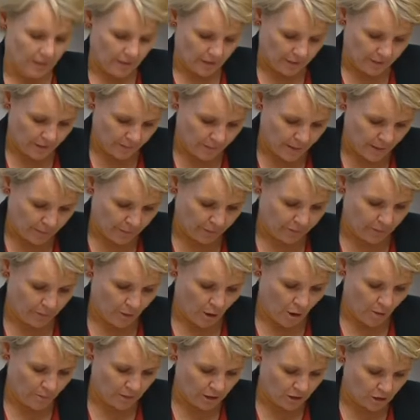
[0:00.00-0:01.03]
the member for
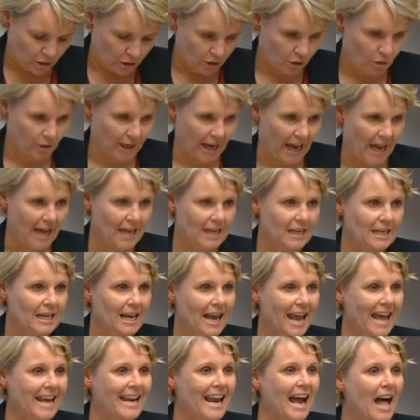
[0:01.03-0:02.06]
Bowman to look at,
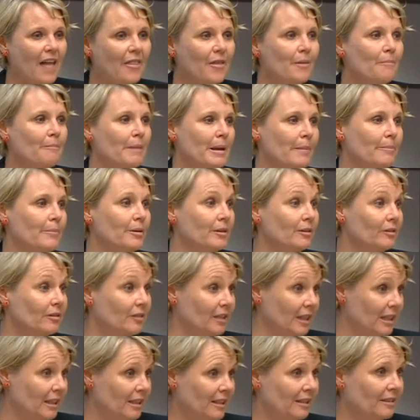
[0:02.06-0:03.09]
and other members
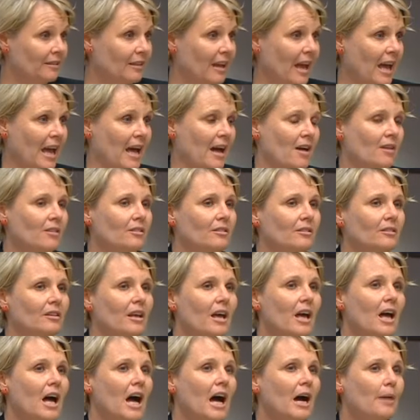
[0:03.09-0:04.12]
in this House,
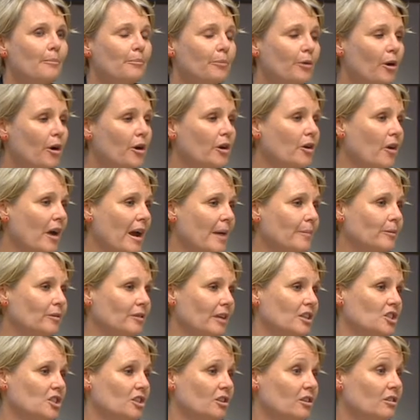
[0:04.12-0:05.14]
are programs
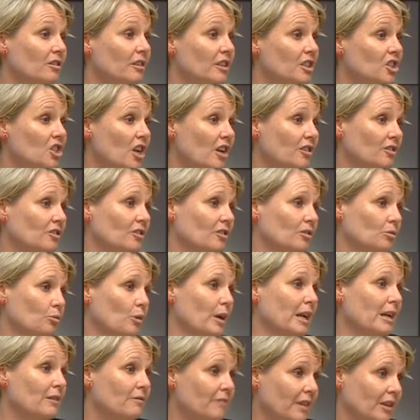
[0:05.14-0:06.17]
such as the Justice
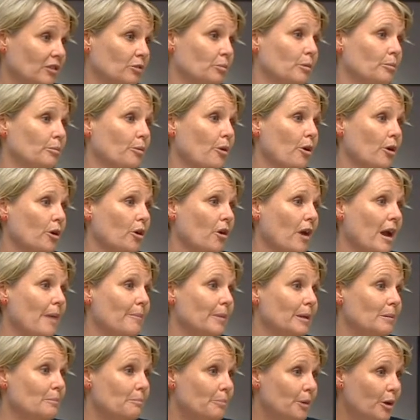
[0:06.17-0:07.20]
Reinvestment Program
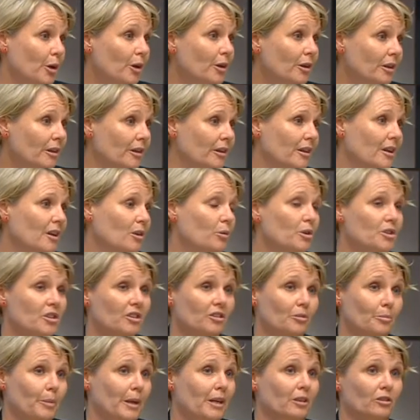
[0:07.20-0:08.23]
in Bourke, which
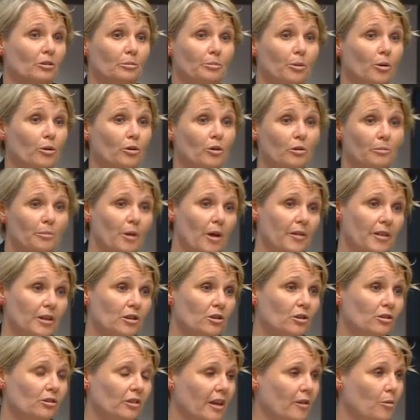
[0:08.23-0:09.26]
has been supported by the
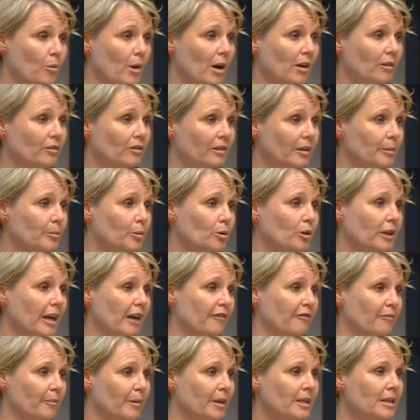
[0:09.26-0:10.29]
New South Wales Liberal
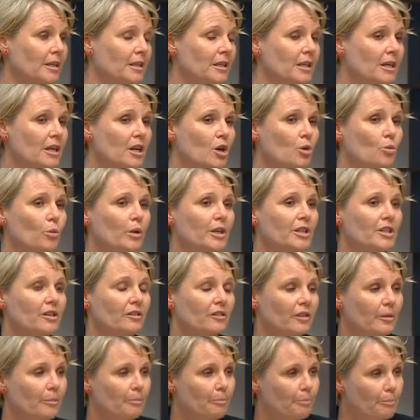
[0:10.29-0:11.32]
government, which
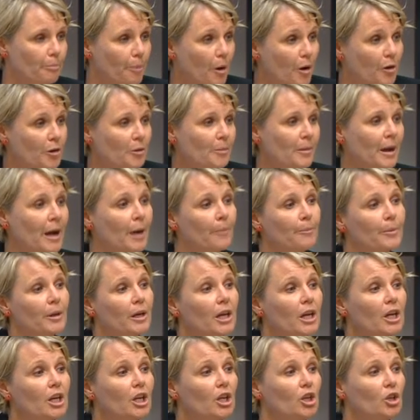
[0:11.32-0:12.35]
is a bottom-up,
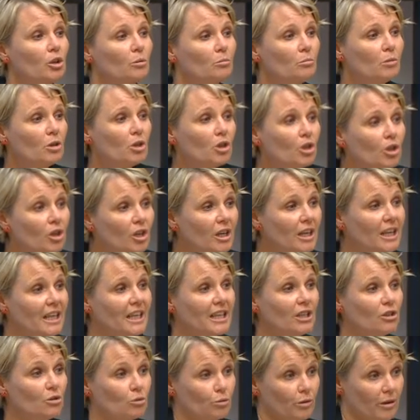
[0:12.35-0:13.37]

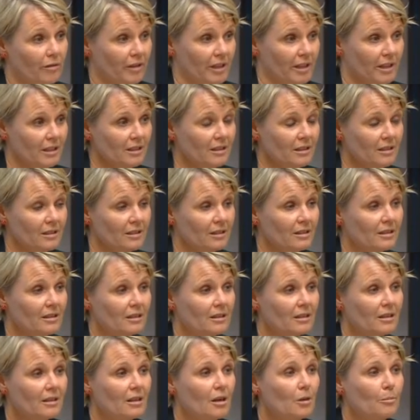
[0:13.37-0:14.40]
community-driven
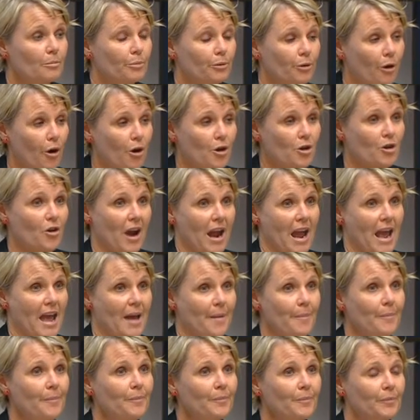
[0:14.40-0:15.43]

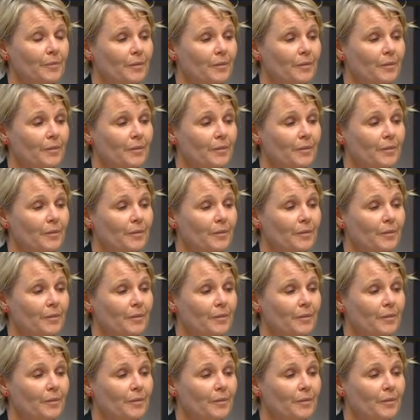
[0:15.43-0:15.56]
program